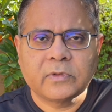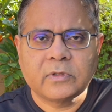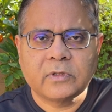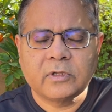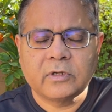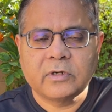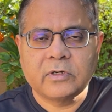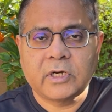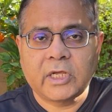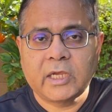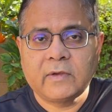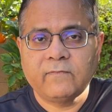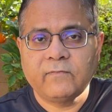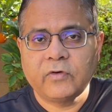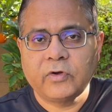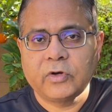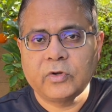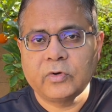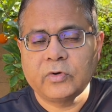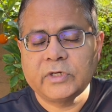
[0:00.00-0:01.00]
the time
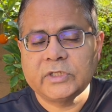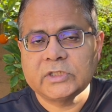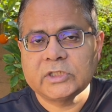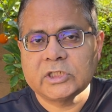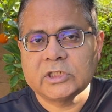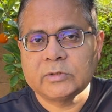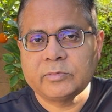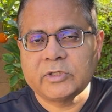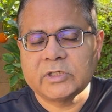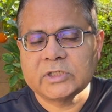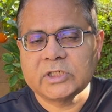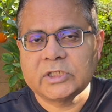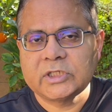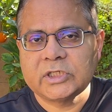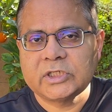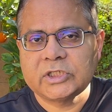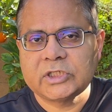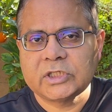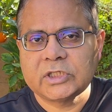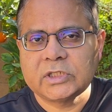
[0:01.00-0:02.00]
for your research
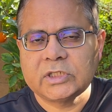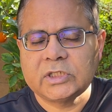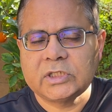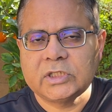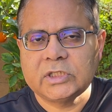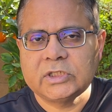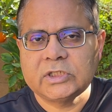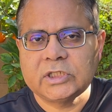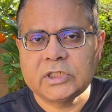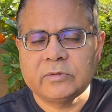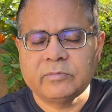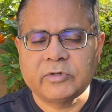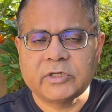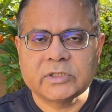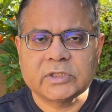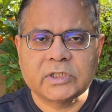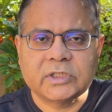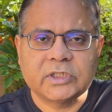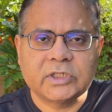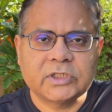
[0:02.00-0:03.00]
presentation, teaching
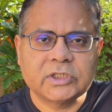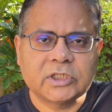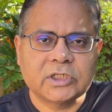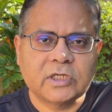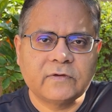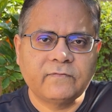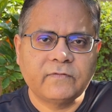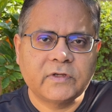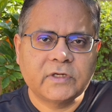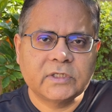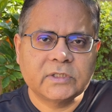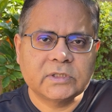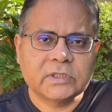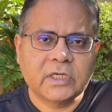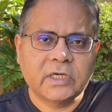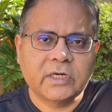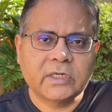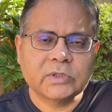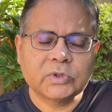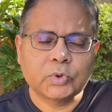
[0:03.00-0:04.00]
presentation if it is
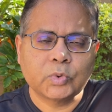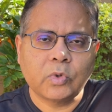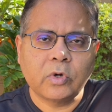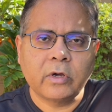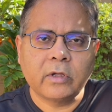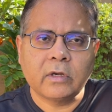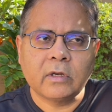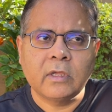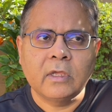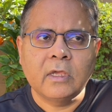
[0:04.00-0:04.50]
there, and so on.